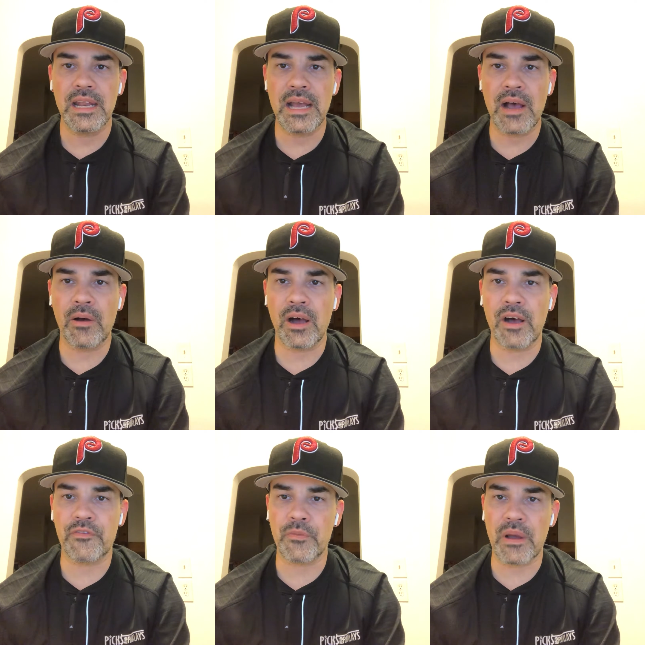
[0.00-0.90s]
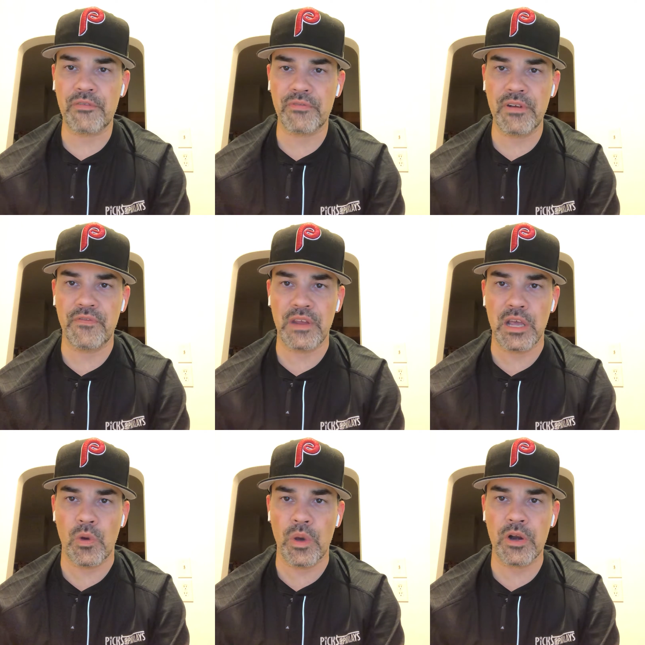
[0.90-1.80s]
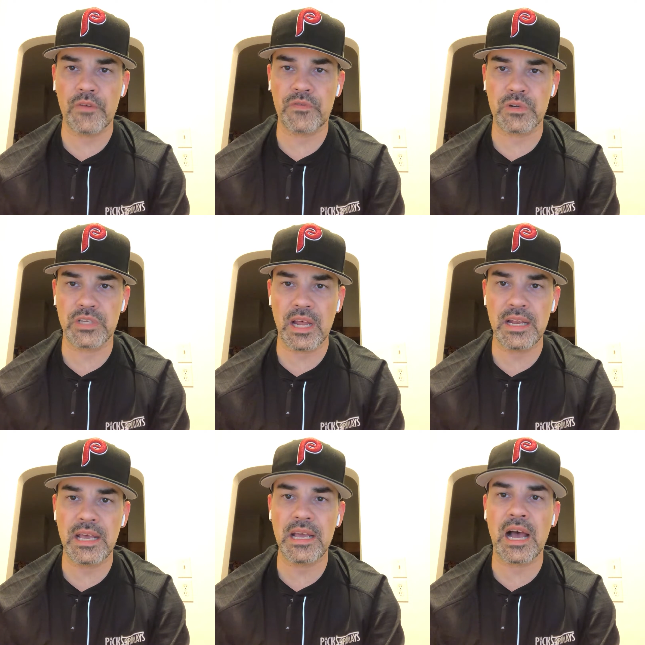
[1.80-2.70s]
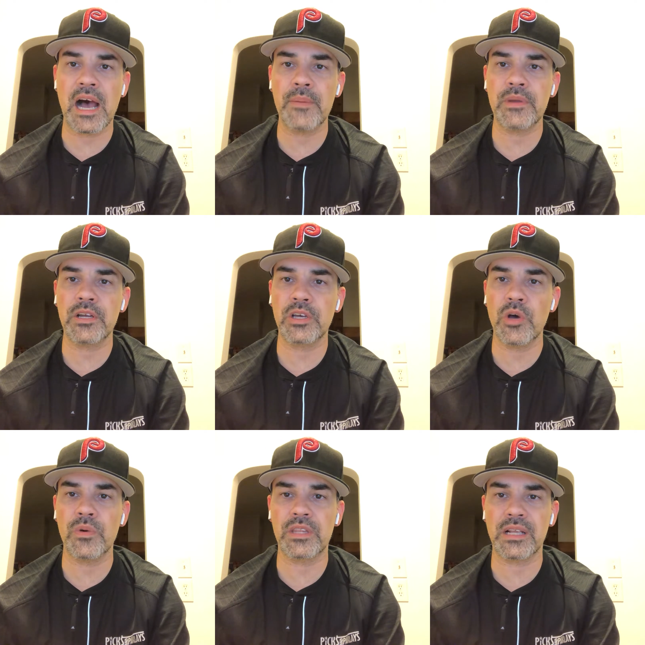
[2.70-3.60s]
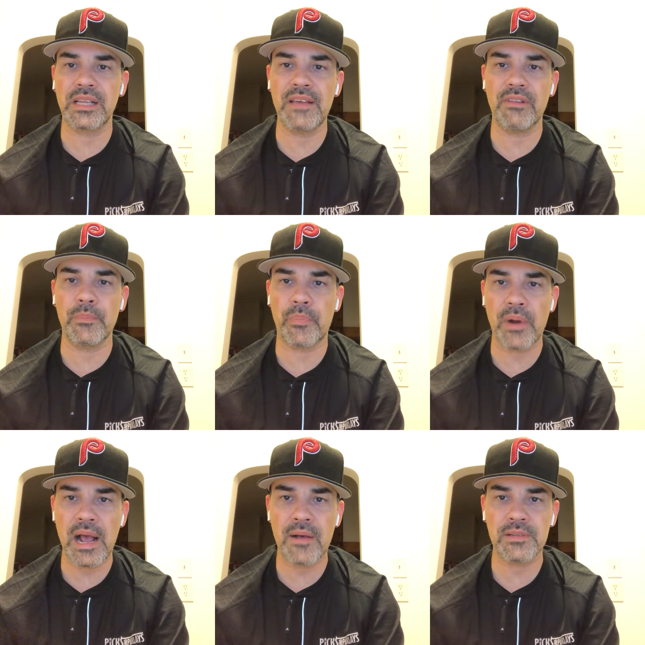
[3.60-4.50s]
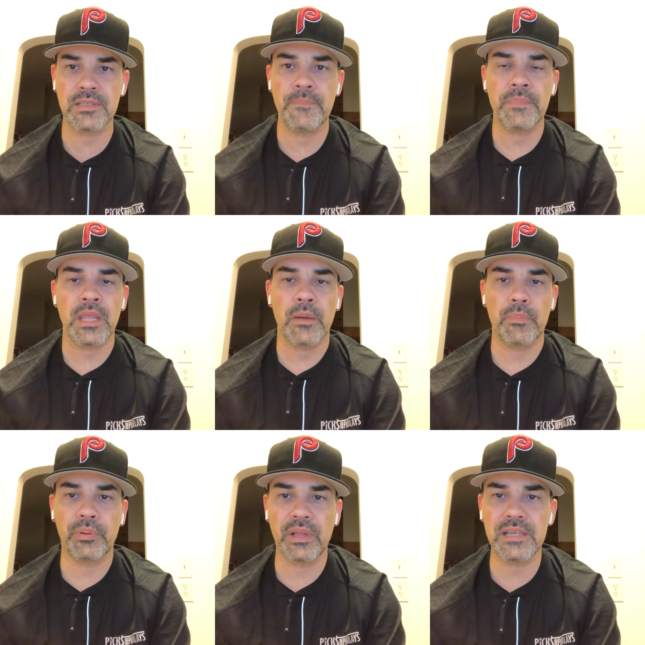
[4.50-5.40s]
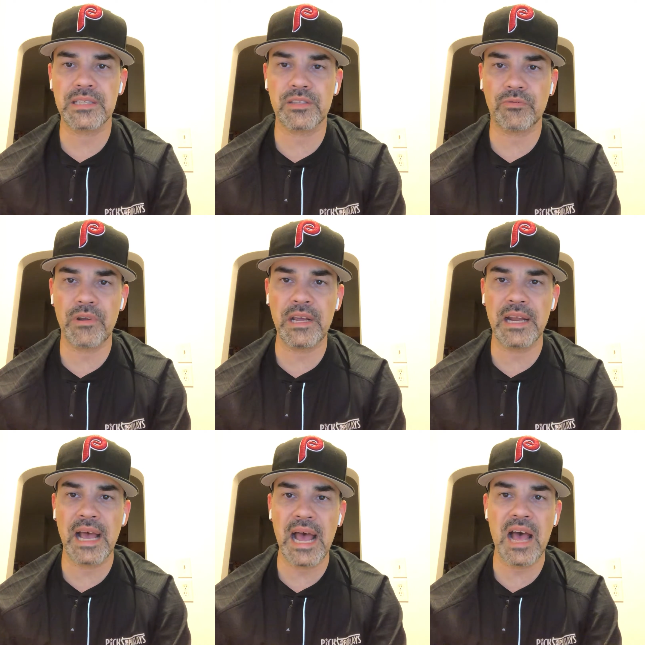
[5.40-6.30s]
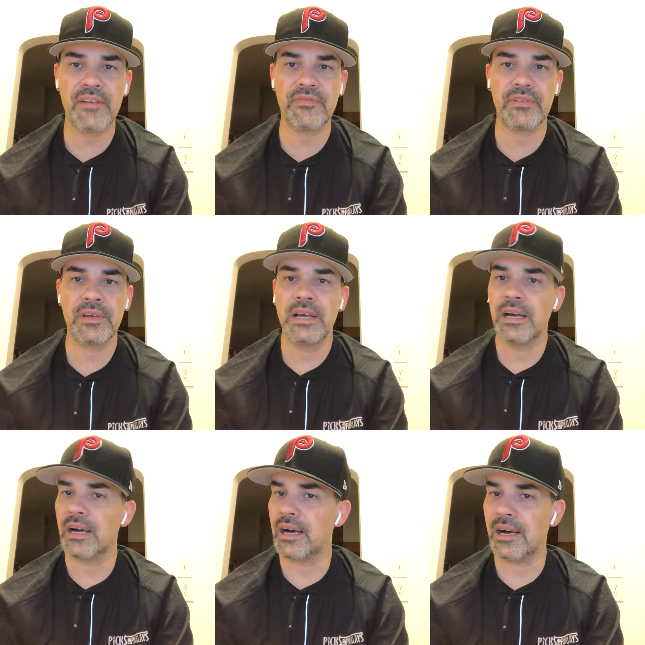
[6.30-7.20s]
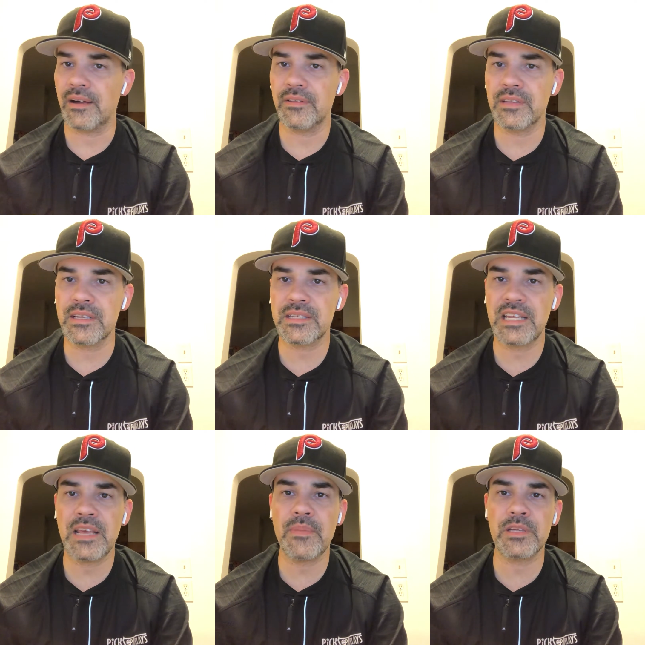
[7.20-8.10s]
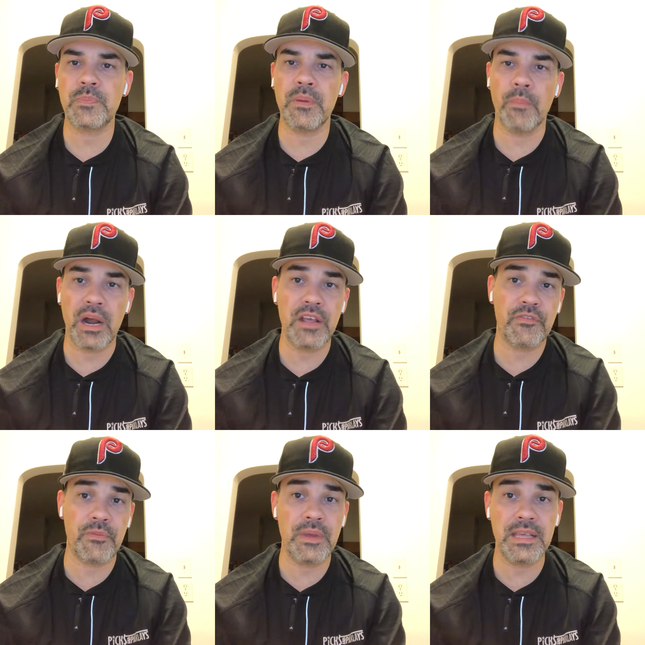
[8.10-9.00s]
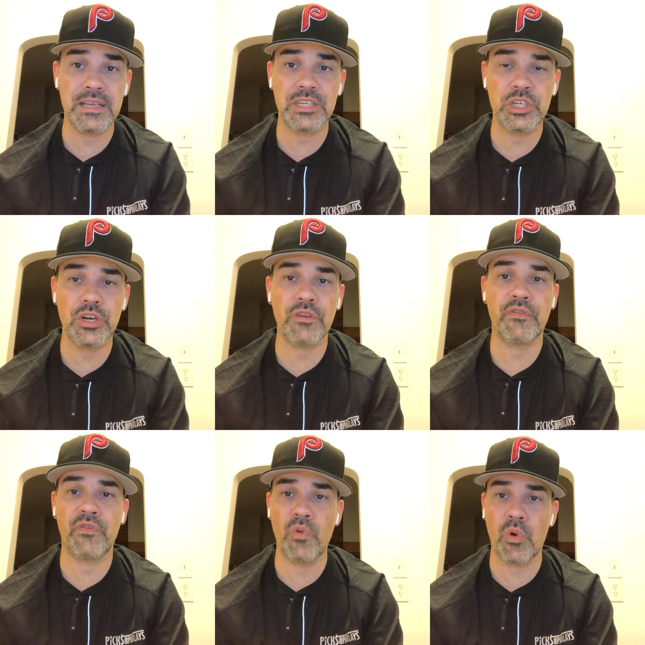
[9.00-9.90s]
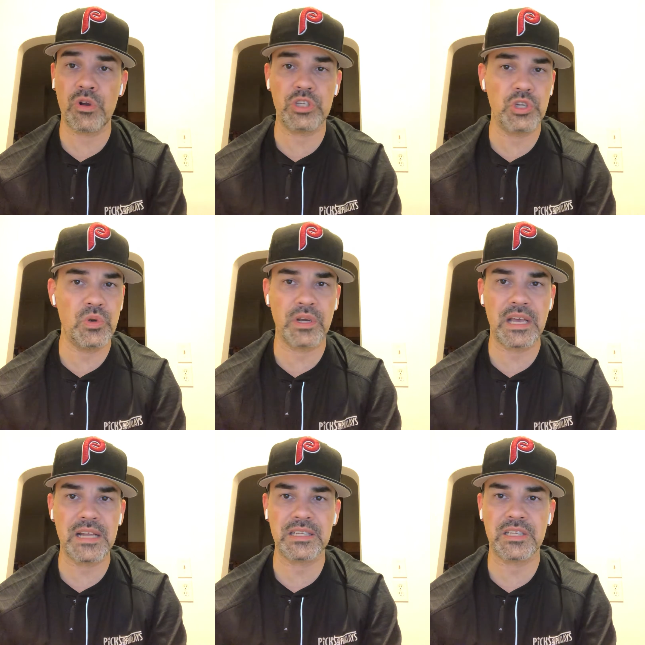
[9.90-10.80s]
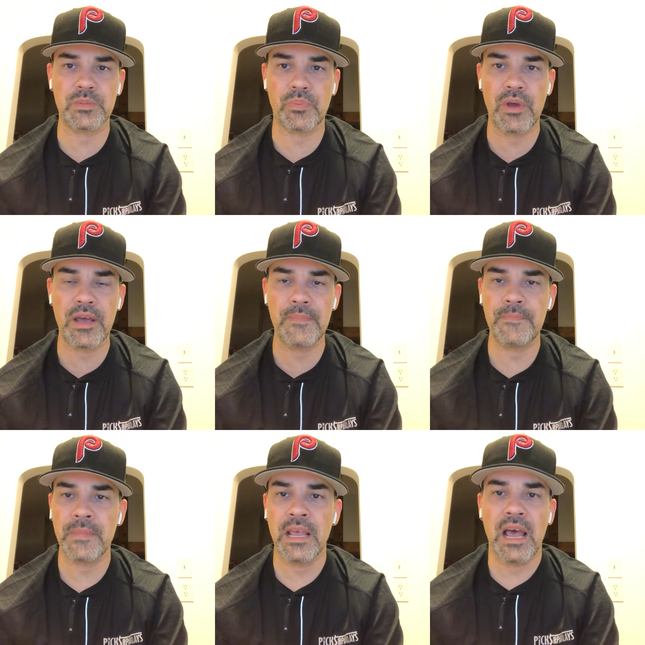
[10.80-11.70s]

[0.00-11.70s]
Now, for my free video winner for Sunday, I'm going to go with the Cleveland Browns, +3.5. This team has been money for me this year, 4-2 against the spread.